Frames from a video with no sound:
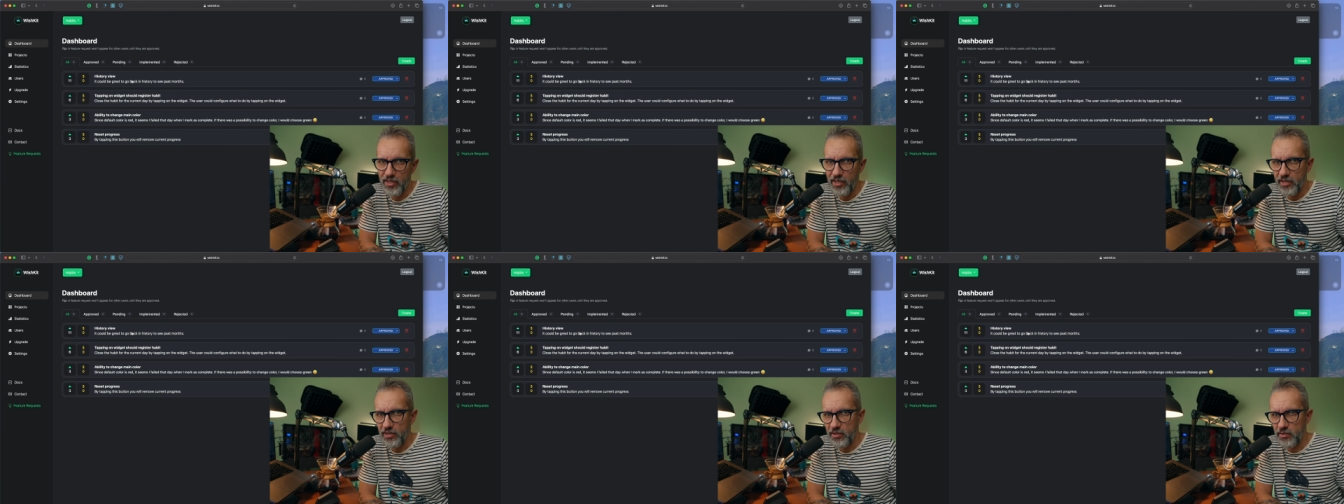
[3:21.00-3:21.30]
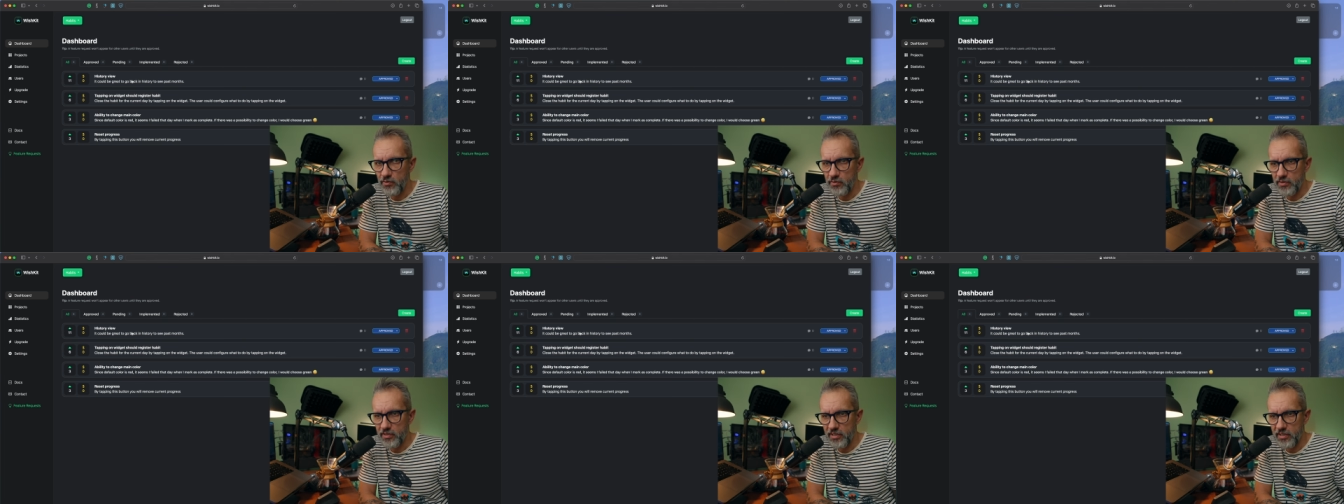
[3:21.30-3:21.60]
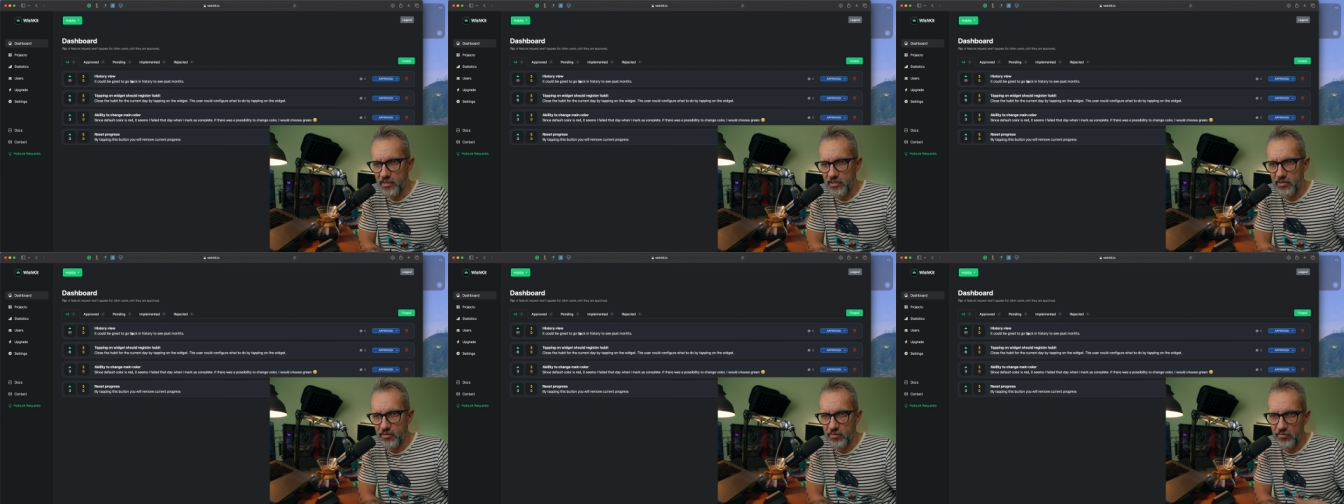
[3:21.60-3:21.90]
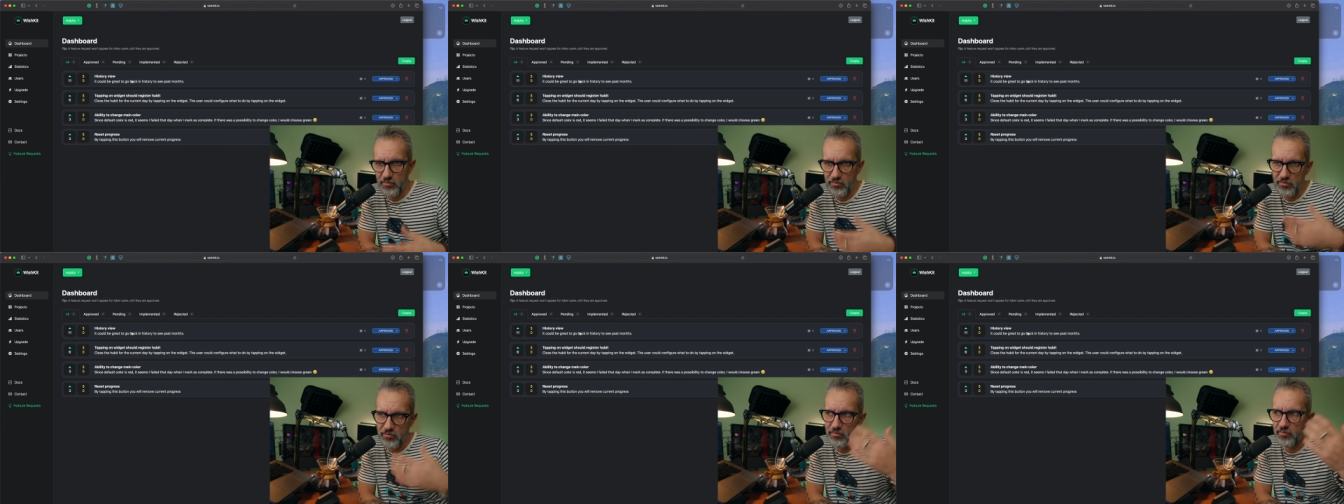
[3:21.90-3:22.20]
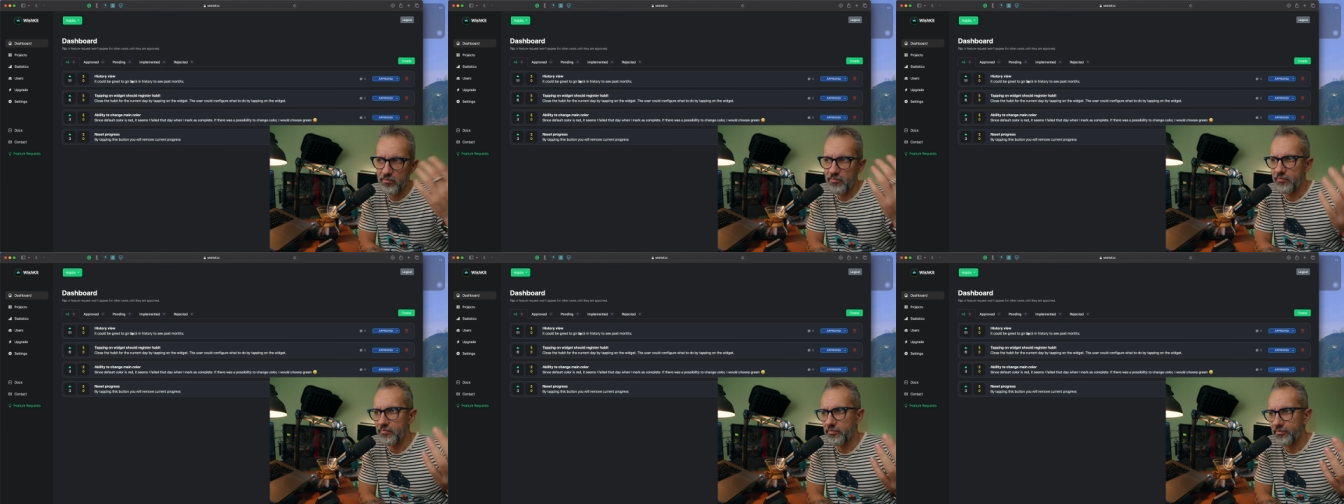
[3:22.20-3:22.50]
users
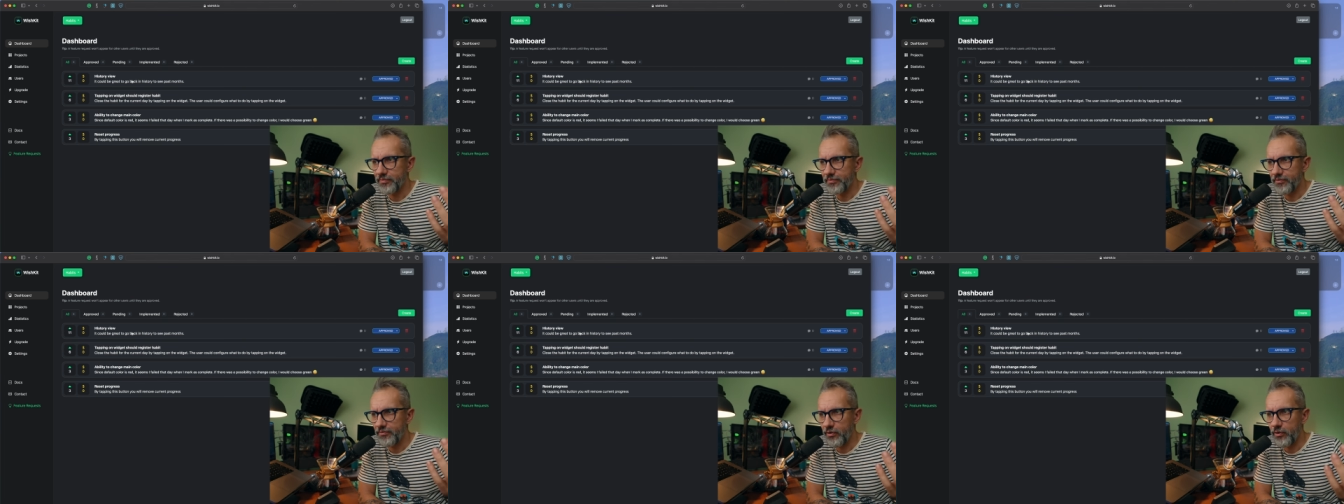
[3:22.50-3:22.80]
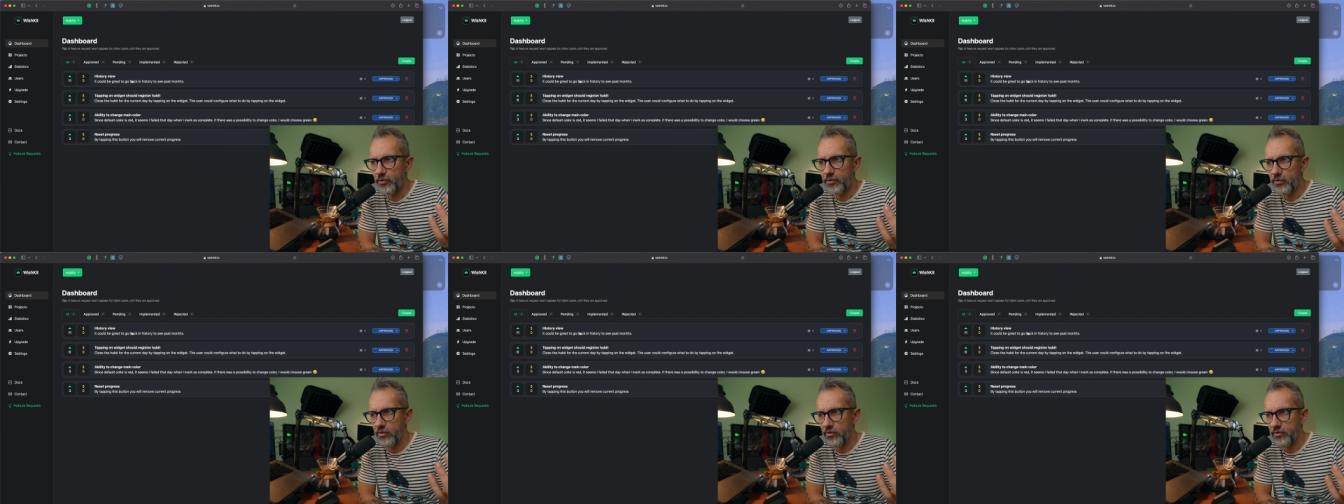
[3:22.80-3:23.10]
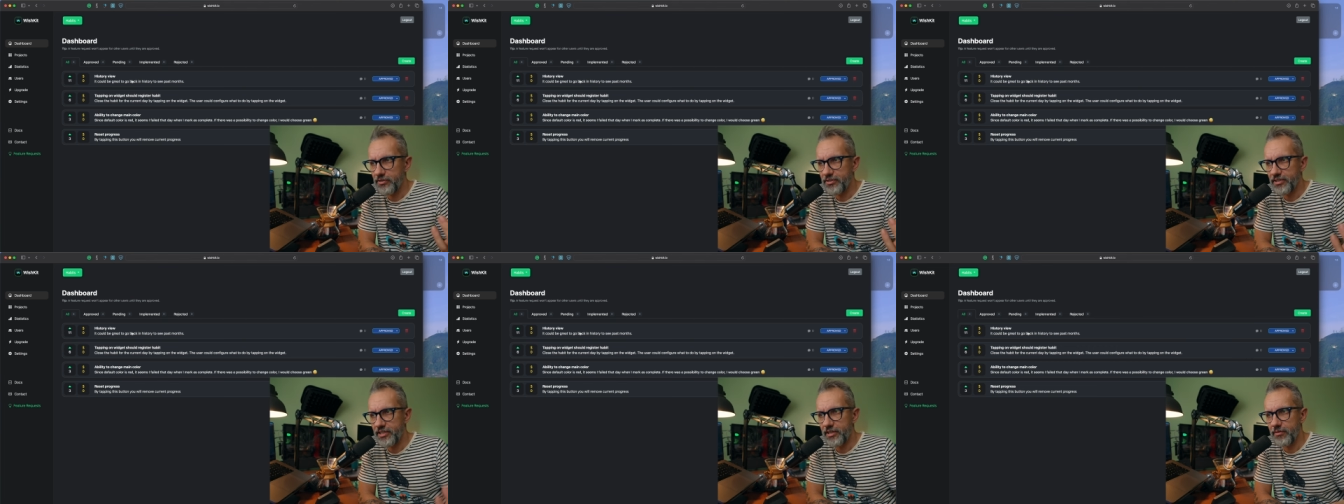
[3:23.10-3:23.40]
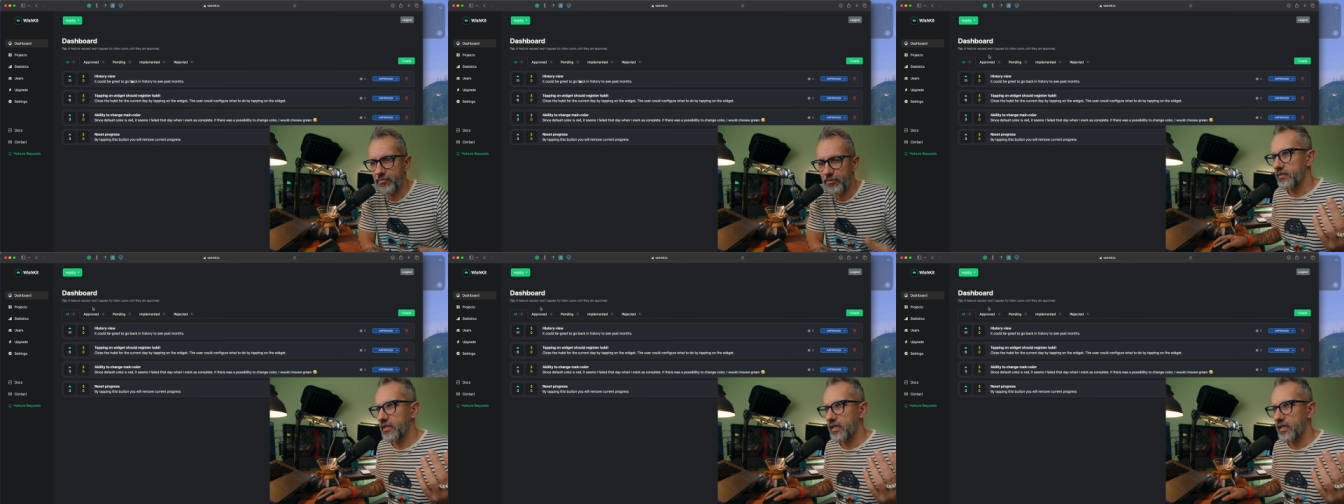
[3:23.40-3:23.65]
to vote on them.